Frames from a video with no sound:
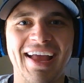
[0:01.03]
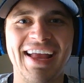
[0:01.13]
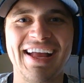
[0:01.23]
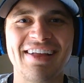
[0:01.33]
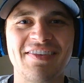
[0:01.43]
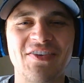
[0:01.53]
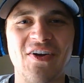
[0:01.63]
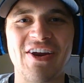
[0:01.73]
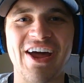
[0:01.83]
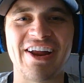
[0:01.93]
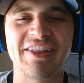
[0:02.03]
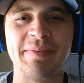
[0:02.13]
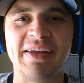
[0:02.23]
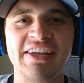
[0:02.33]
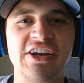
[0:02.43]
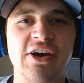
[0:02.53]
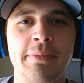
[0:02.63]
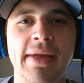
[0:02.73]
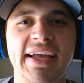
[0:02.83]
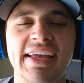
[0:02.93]
Hey guys, what's going on? It's Ben here.
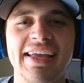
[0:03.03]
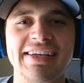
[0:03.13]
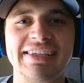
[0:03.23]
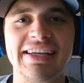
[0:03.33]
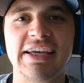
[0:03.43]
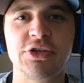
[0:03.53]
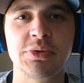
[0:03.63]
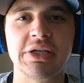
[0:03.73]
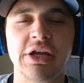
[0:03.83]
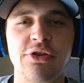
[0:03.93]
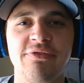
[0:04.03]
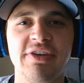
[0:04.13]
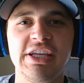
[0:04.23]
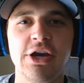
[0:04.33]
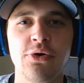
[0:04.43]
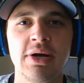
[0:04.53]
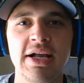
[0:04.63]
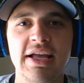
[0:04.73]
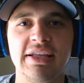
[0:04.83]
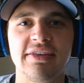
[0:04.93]
I'm back again today doing another video.
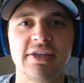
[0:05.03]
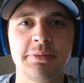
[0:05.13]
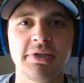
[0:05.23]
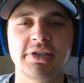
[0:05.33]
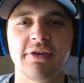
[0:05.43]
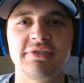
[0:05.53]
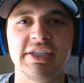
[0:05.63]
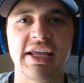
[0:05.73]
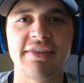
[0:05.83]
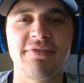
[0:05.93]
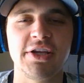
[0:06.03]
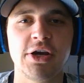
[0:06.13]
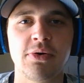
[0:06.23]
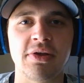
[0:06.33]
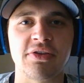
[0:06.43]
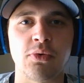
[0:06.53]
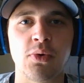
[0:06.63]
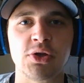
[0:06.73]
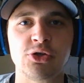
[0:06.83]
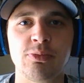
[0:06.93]
The subject of today's video is
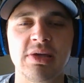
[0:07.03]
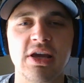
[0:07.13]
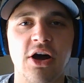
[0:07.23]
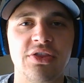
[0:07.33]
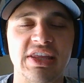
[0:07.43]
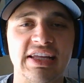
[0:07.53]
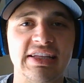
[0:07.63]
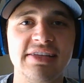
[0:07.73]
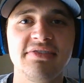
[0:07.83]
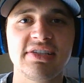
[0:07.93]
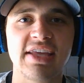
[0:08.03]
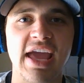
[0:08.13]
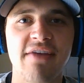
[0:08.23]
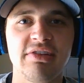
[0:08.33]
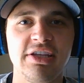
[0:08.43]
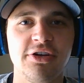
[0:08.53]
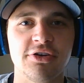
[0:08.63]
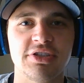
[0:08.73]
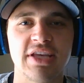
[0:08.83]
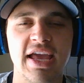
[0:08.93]
going to be on the Cleveland
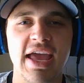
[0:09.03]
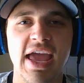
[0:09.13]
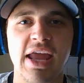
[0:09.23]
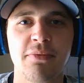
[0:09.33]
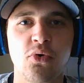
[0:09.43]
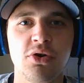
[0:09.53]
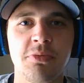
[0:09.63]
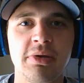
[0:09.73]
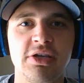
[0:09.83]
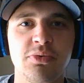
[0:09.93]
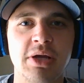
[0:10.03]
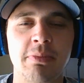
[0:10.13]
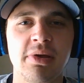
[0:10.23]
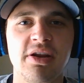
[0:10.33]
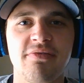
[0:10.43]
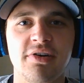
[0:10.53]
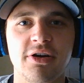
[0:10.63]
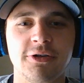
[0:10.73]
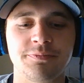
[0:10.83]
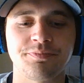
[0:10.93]
Cavaliers, and I'm going to be doing a bit of
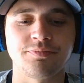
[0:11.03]
a